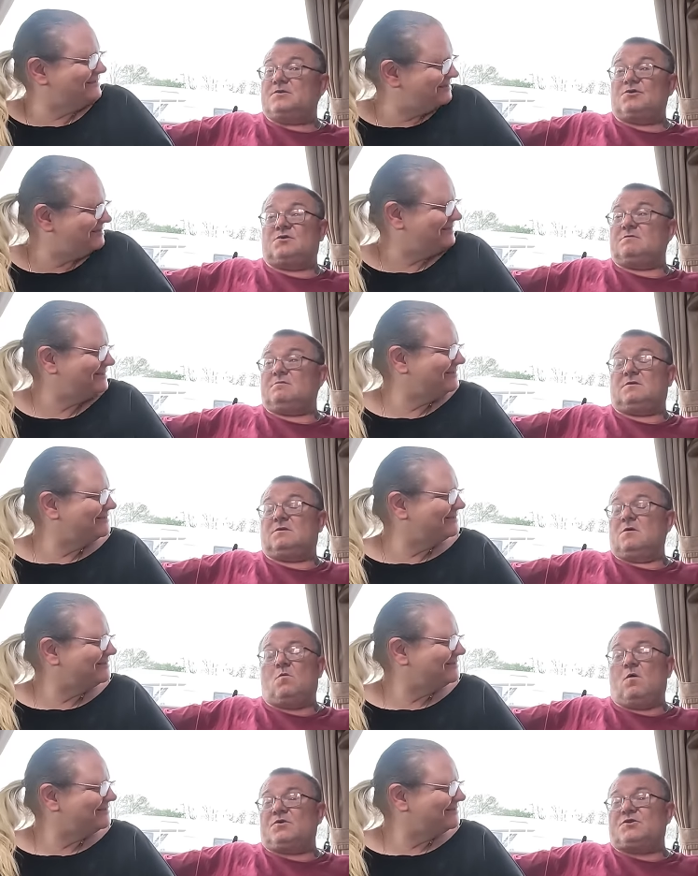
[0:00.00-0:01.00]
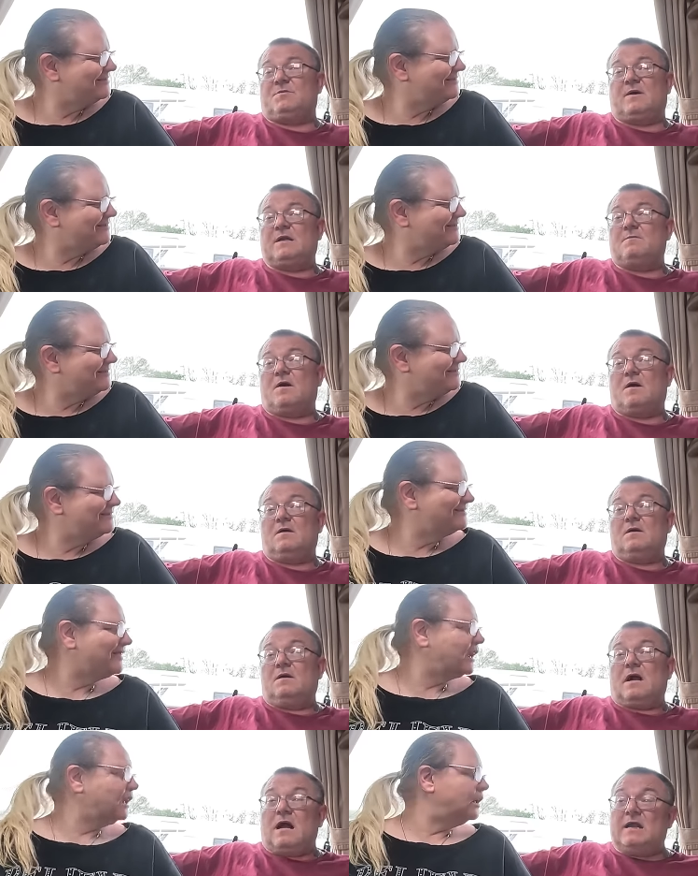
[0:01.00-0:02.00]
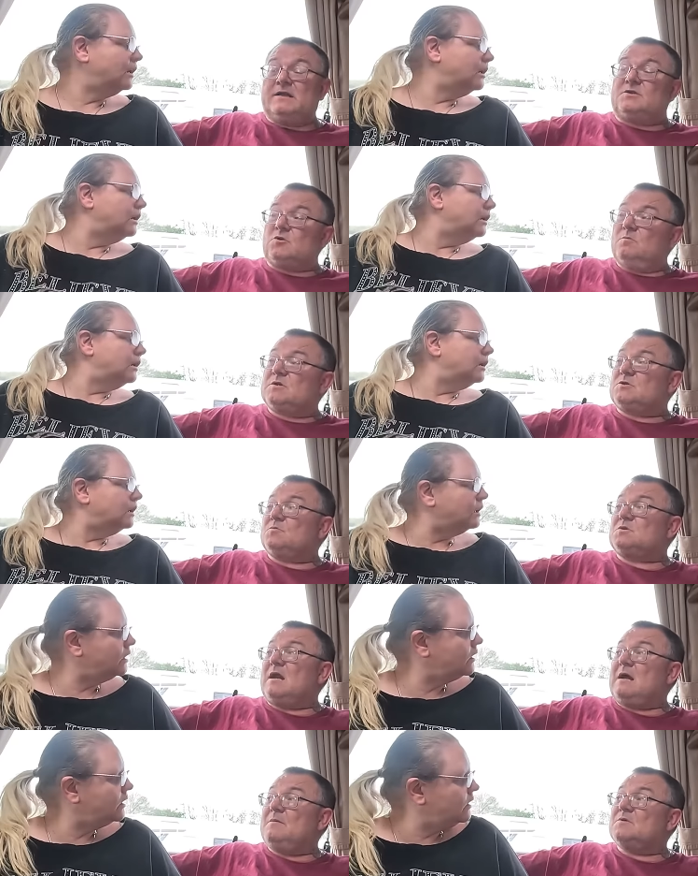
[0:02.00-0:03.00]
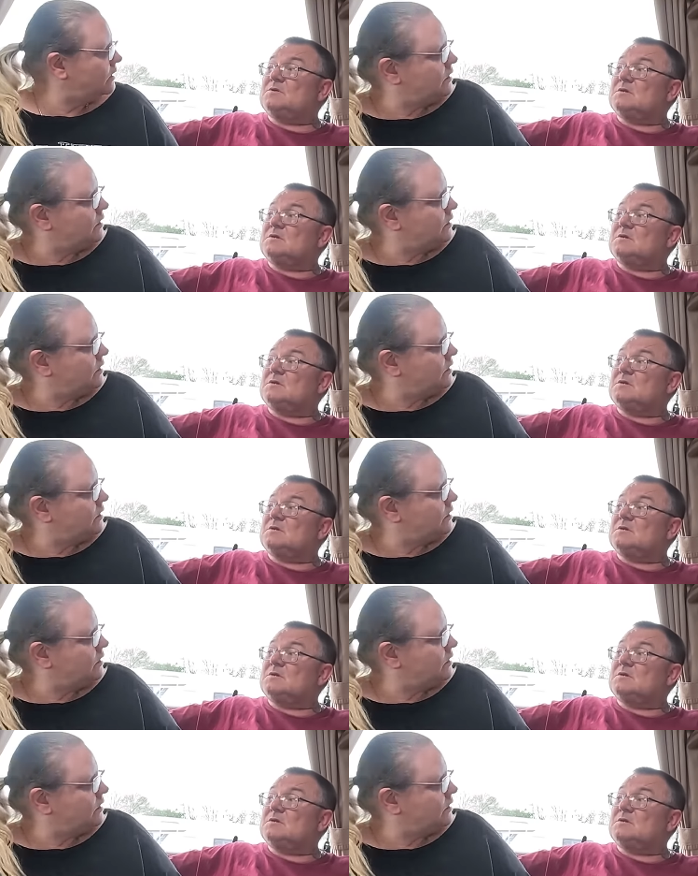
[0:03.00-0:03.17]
Speaker 1: I just don't watch him anymore. And he took me subscribers